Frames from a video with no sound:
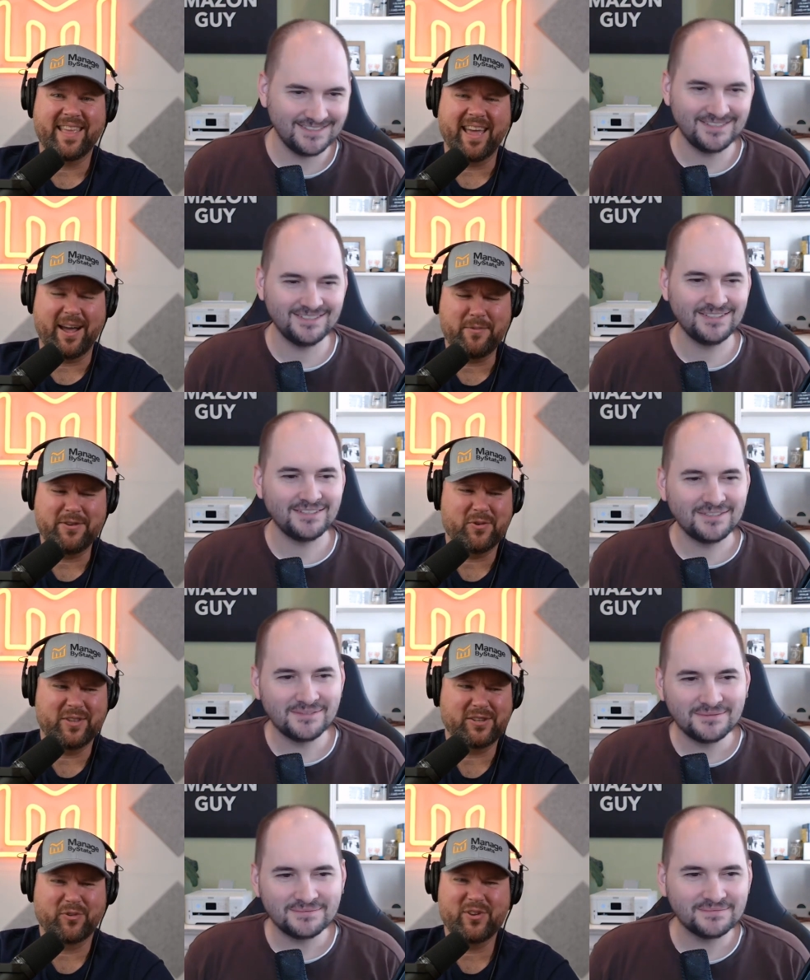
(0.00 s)
Speaker 1: I've been doing
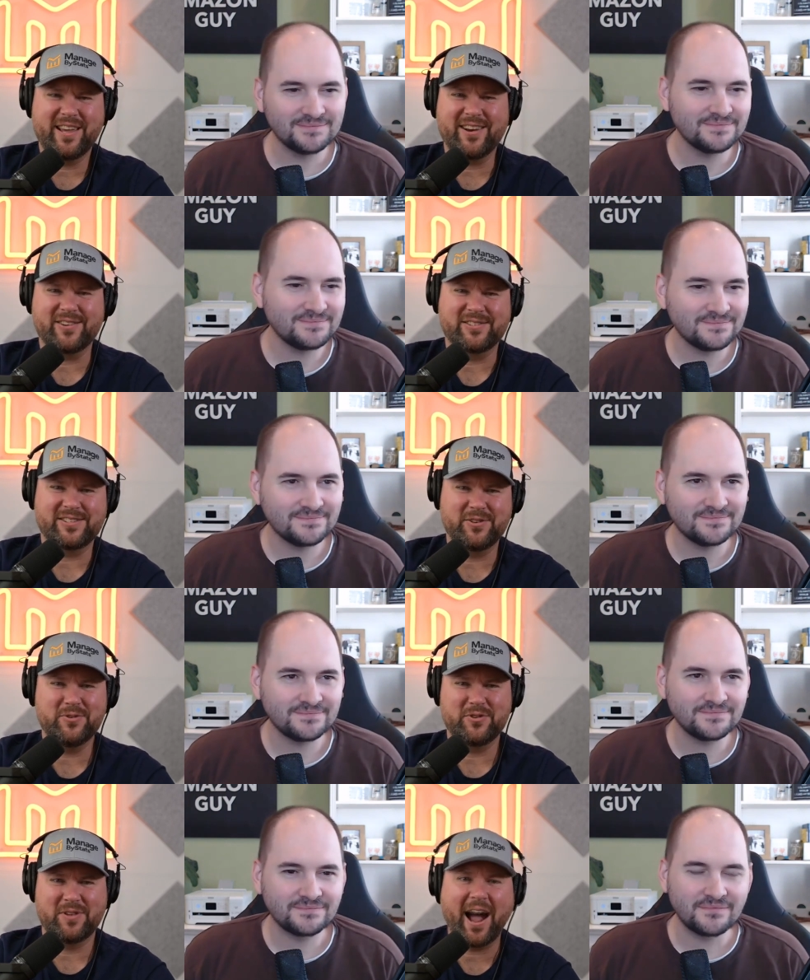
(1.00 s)
this for years.
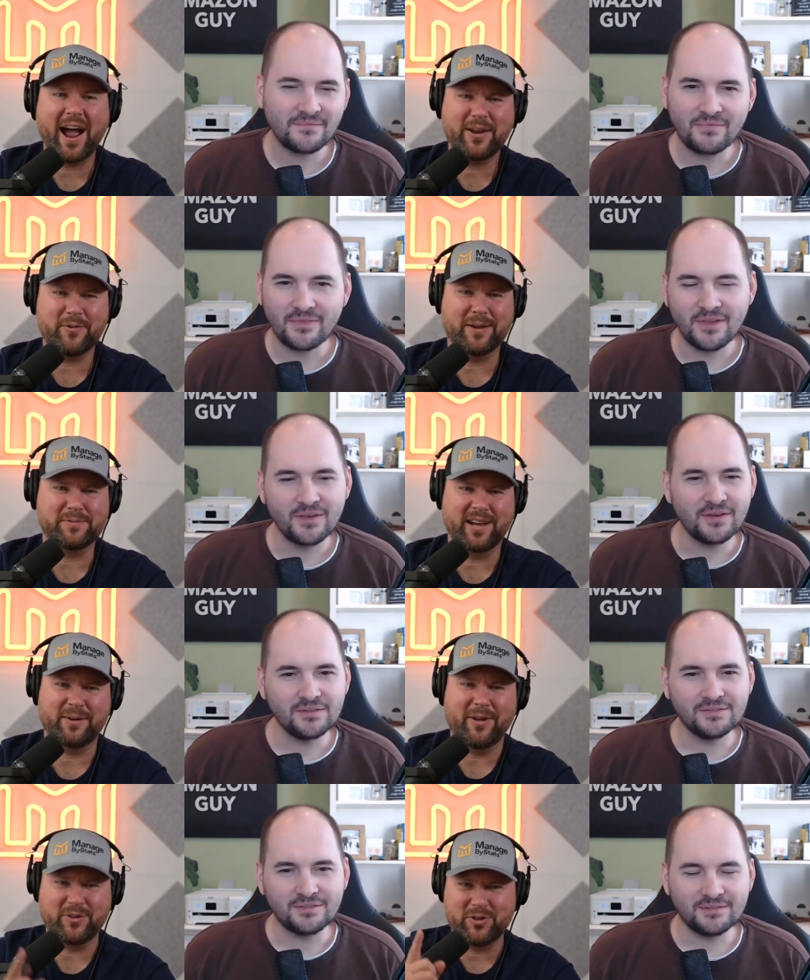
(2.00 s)
I know what I'm talking
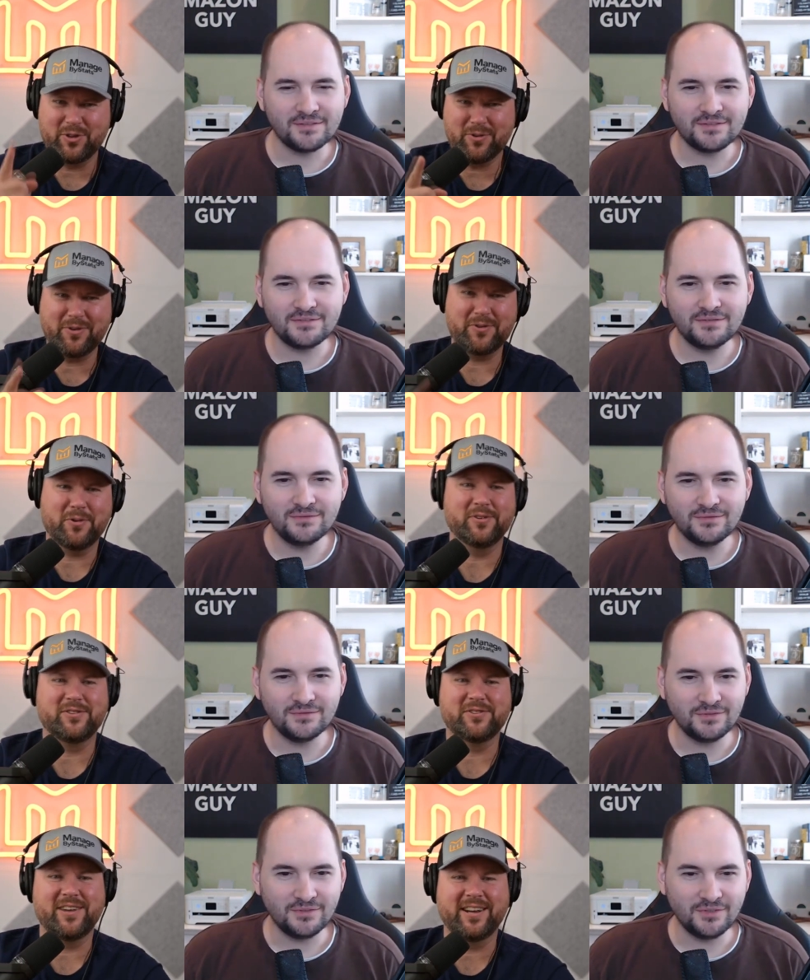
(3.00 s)
about. You don't know what
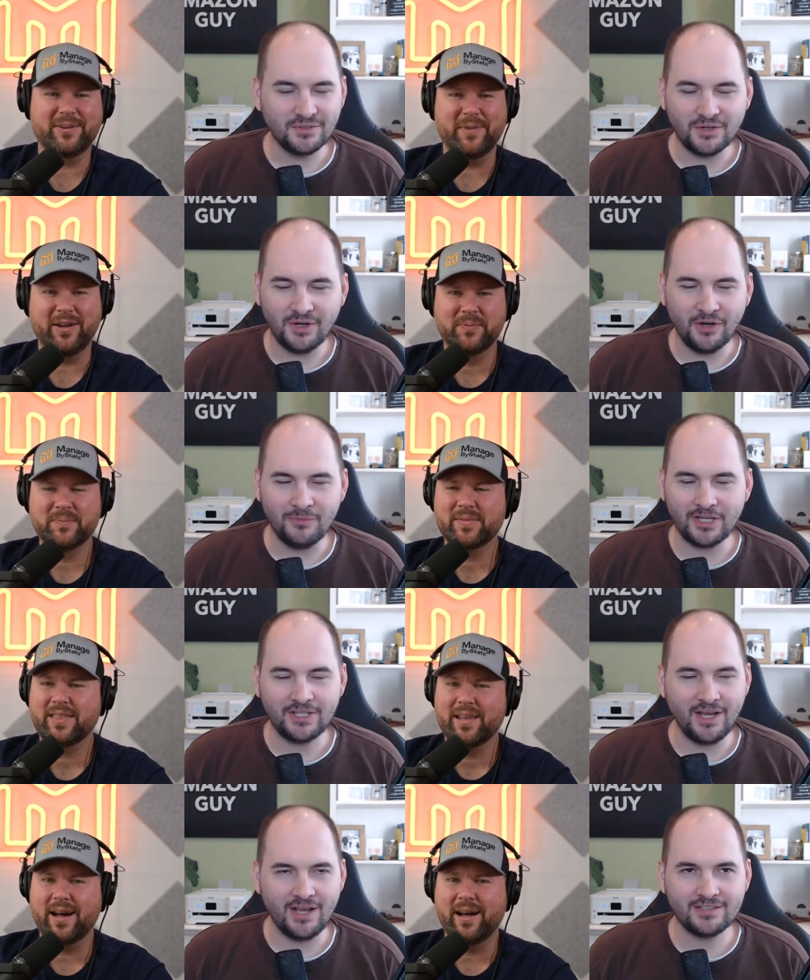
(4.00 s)
you're talking about.
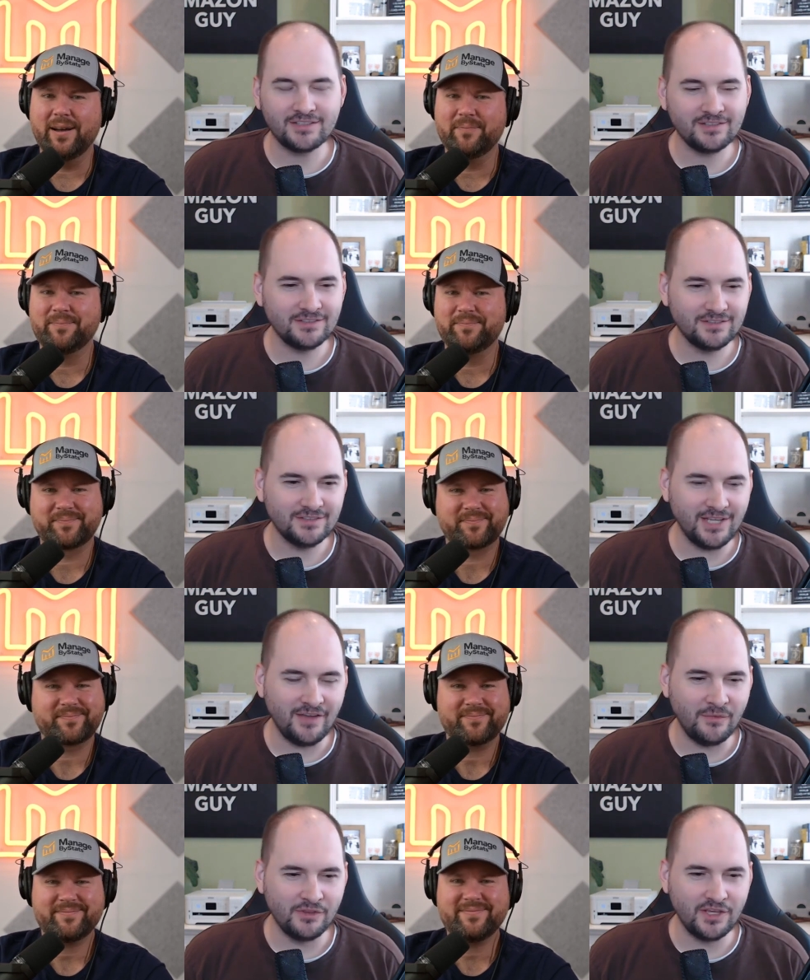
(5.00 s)
Oh my gosh.
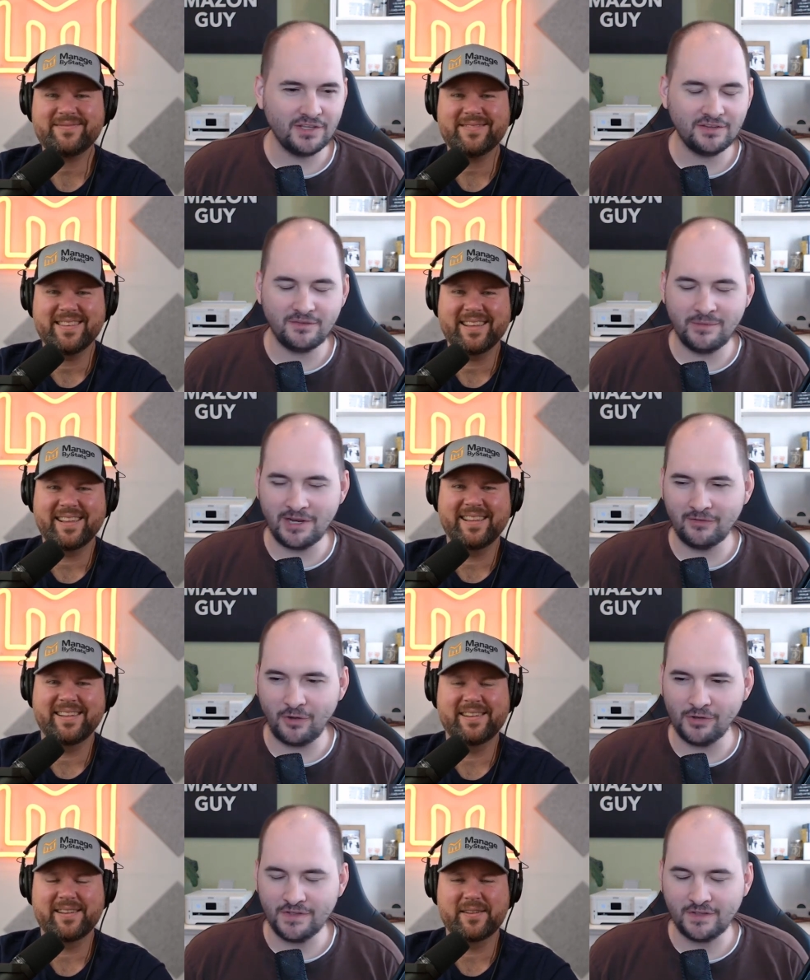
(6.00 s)
Speaker 2: Yeah. And then when they
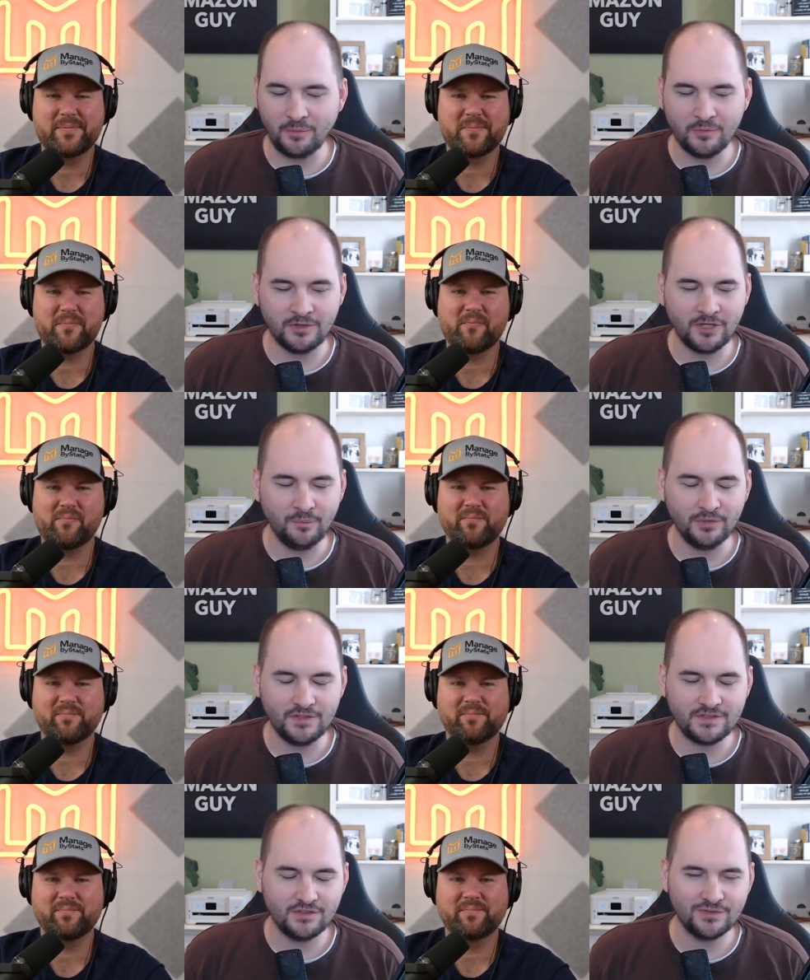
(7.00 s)
made all the
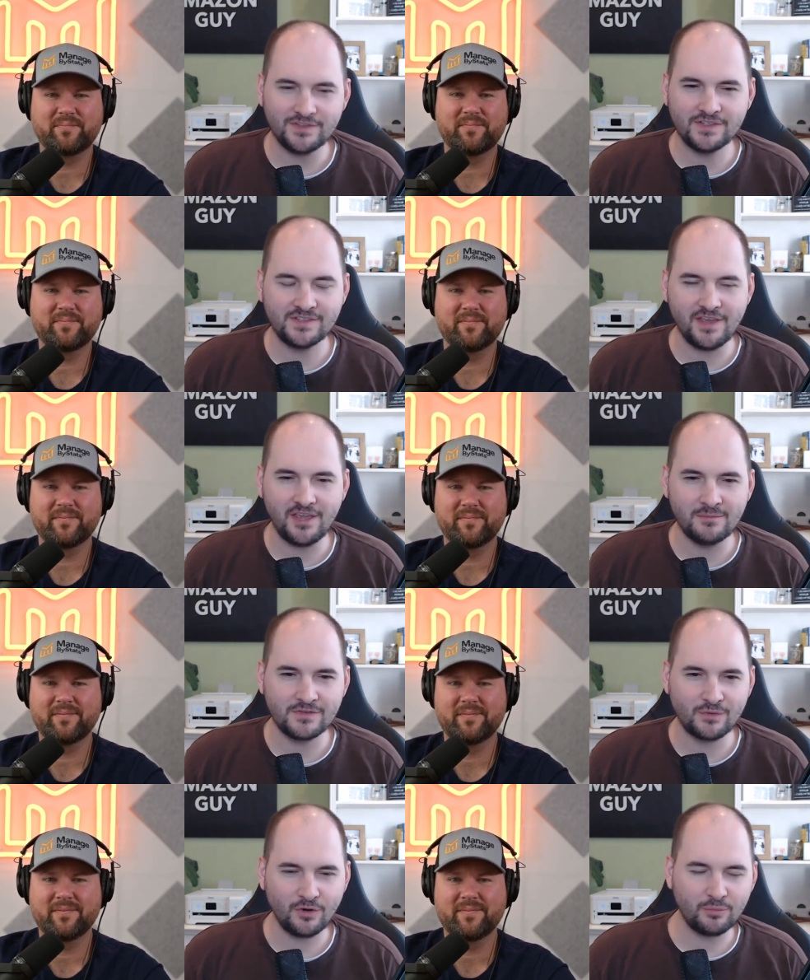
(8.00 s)
supplement companies use the
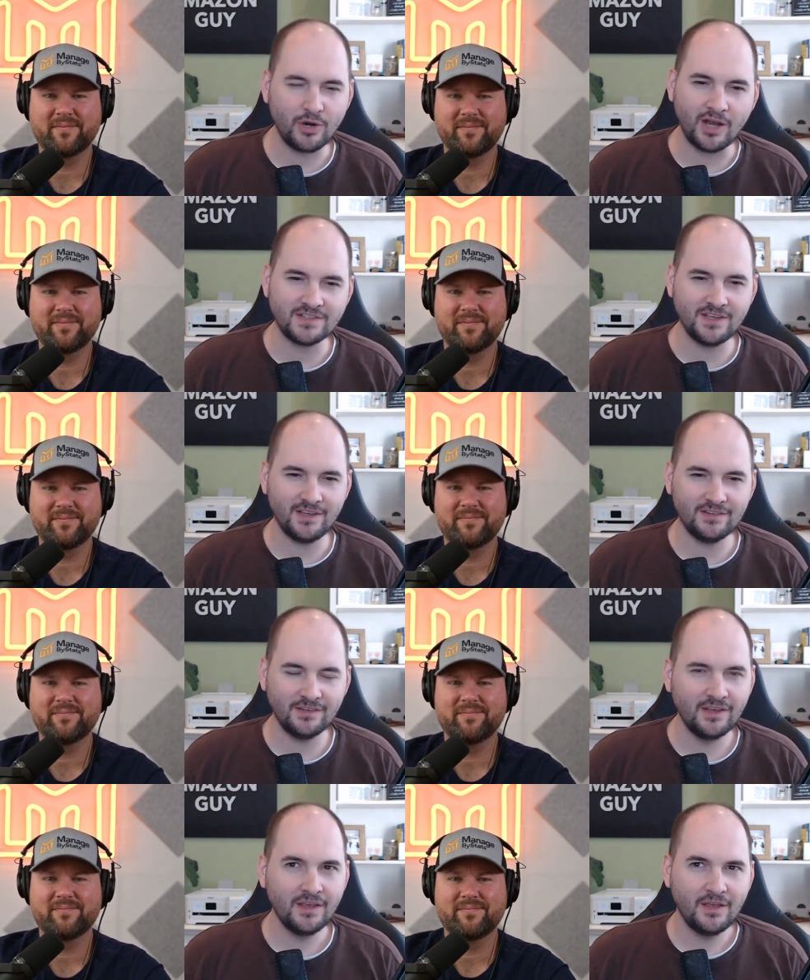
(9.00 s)
same sort of
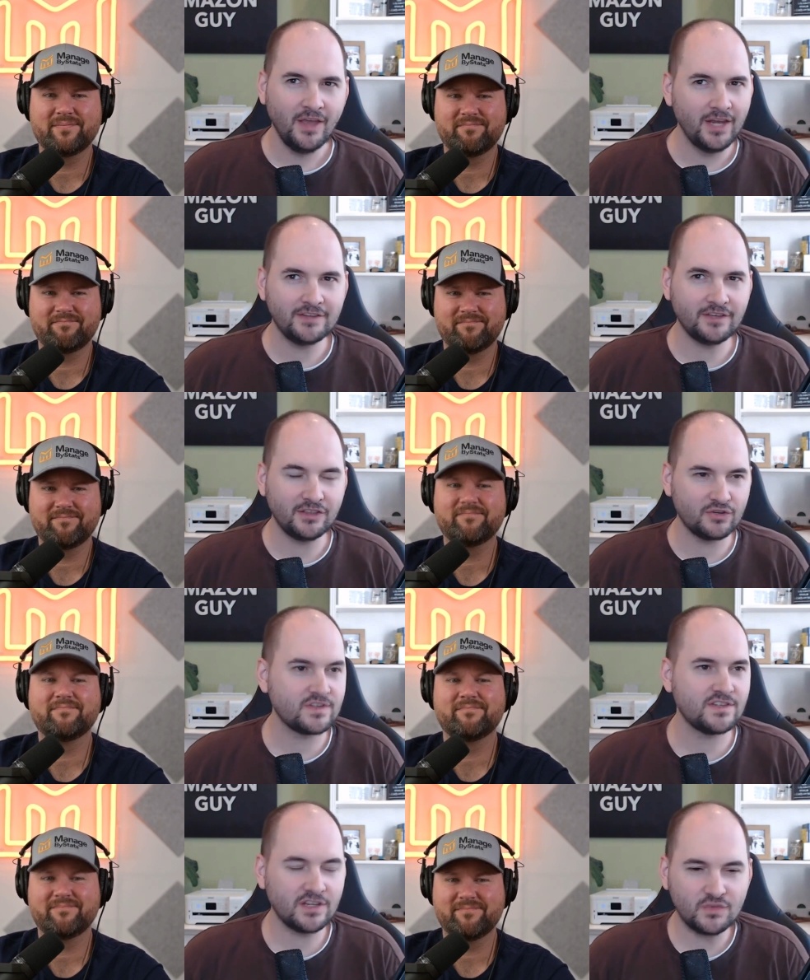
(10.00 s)
process, and
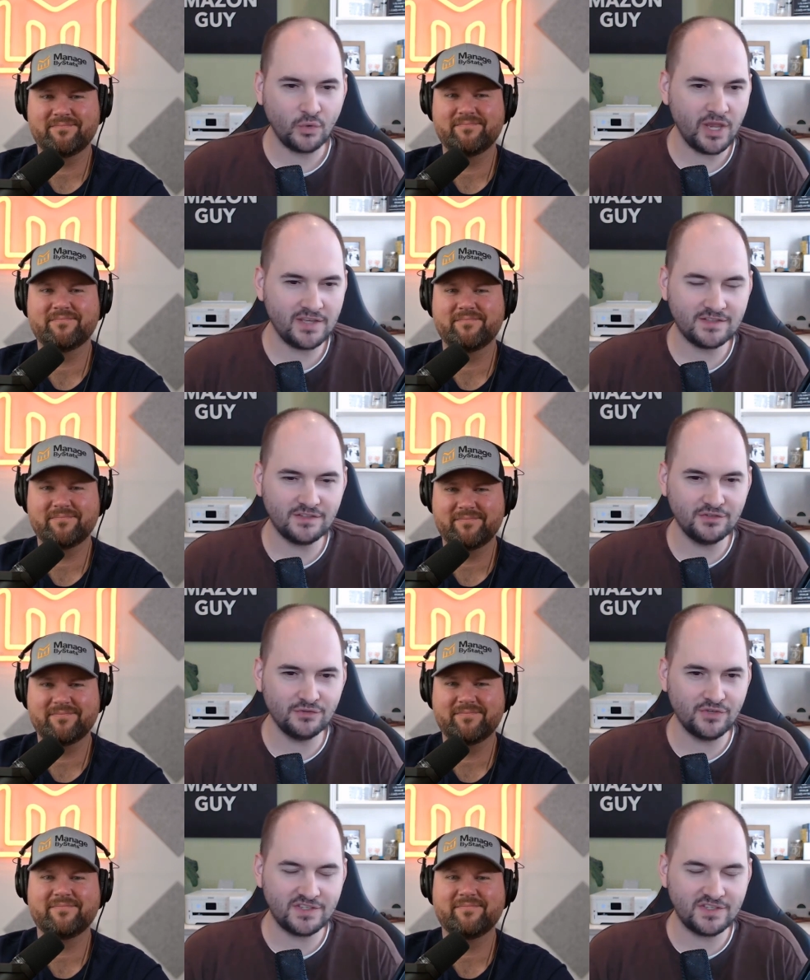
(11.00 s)
it's like, there's 6 ways